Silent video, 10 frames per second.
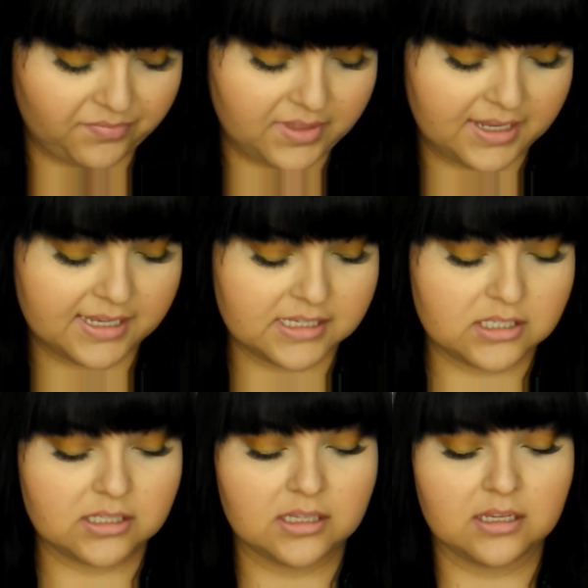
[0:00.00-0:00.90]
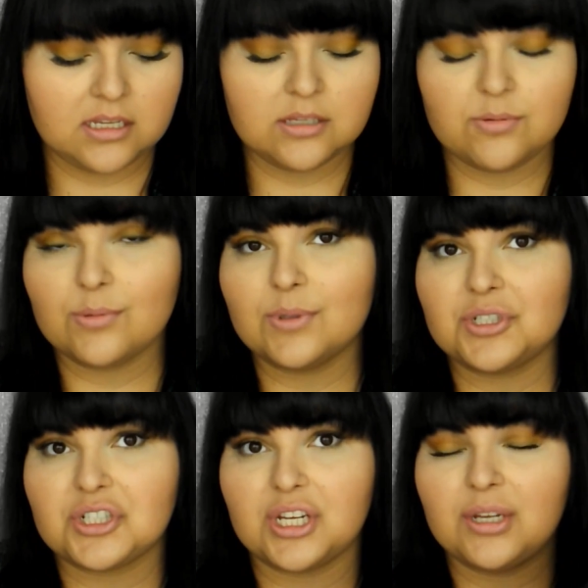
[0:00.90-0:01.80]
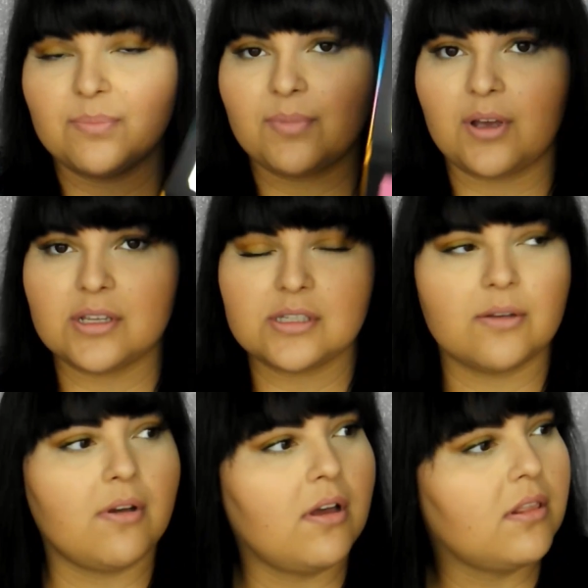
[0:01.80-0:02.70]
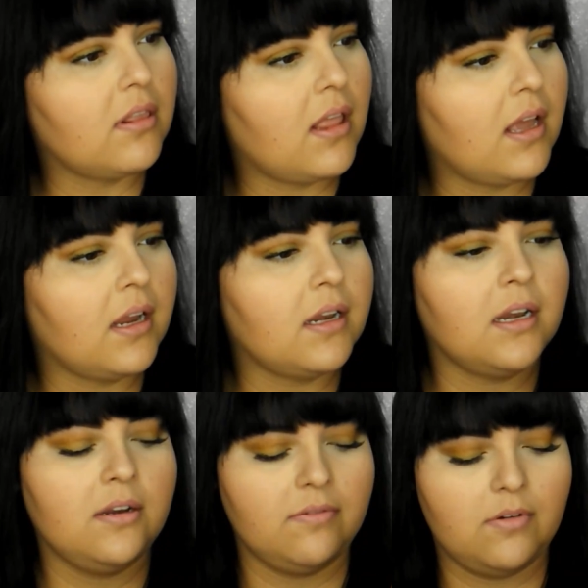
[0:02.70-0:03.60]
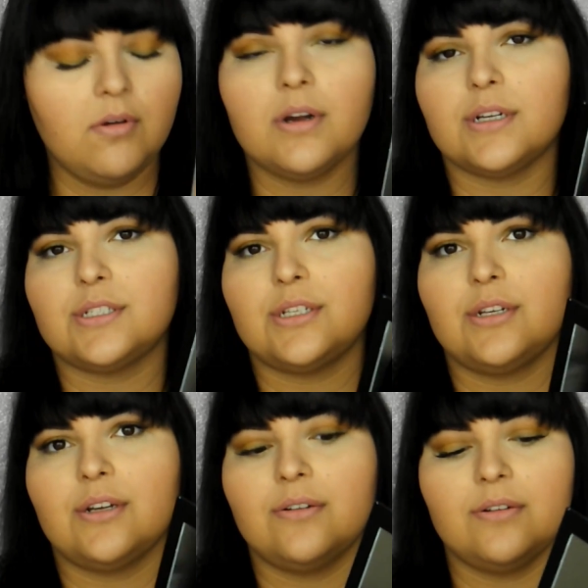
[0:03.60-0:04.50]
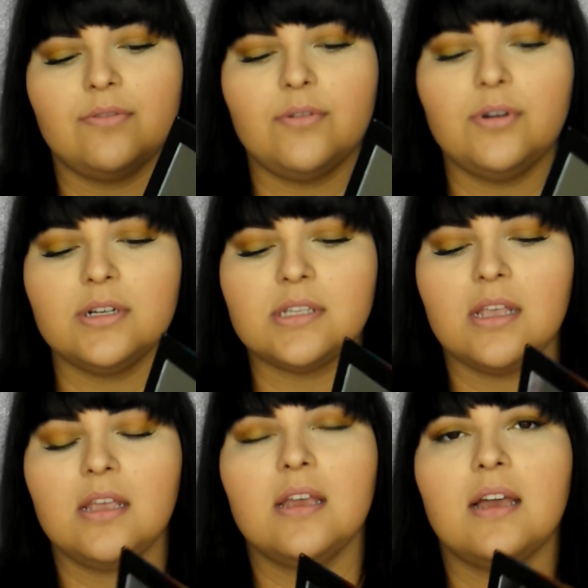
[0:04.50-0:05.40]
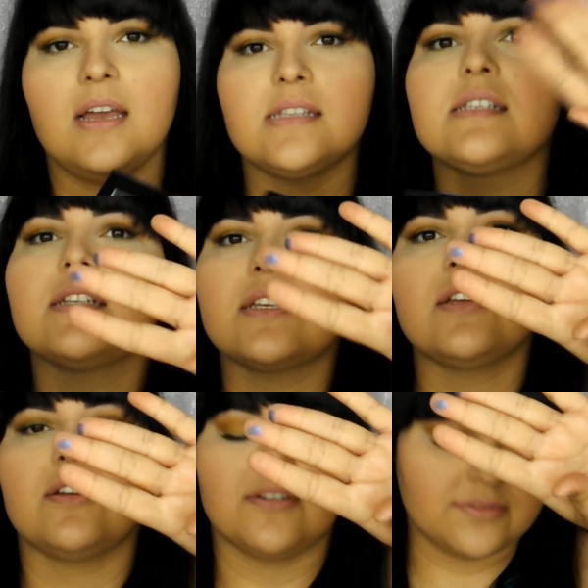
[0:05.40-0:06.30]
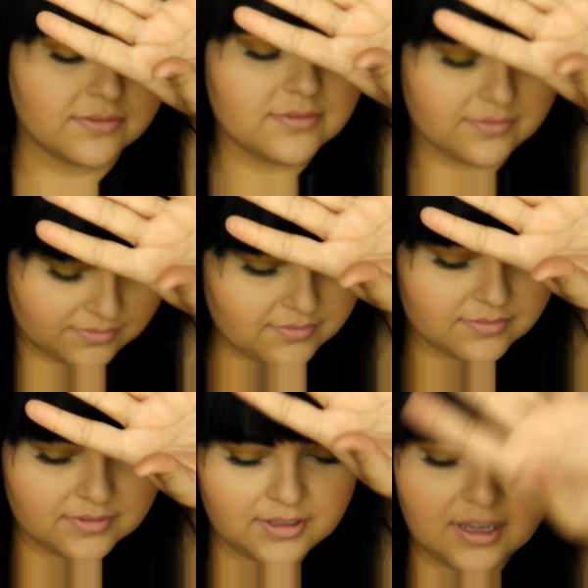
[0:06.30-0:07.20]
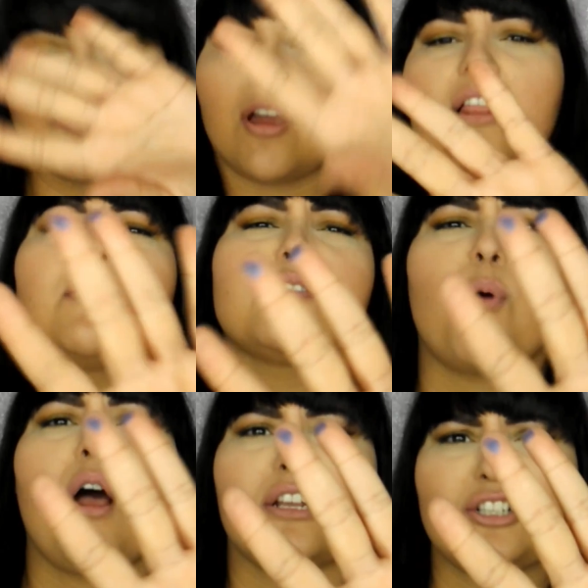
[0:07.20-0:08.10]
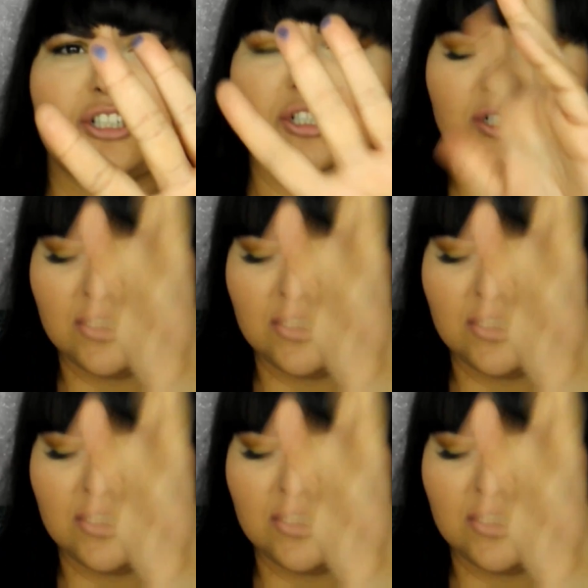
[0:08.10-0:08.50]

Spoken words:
This one was cheap also online, and of course, you know, I had to, you know, give y'all a little swatch.